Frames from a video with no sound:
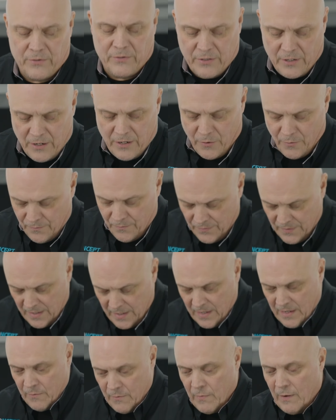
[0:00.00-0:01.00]
So
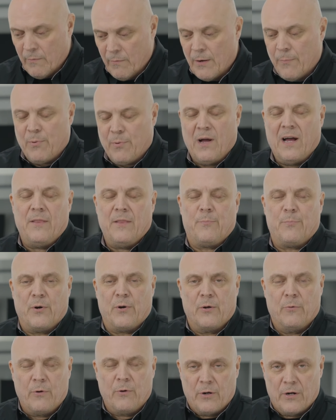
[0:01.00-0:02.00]
when we apply the
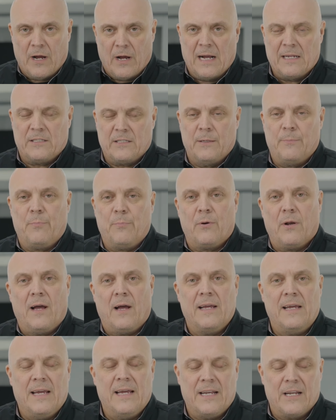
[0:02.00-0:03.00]
product, we're going to actually
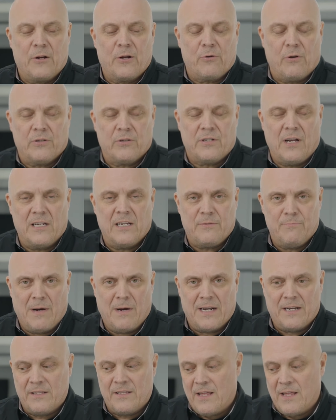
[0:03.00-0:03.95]
apply it in a cross-hatch manner.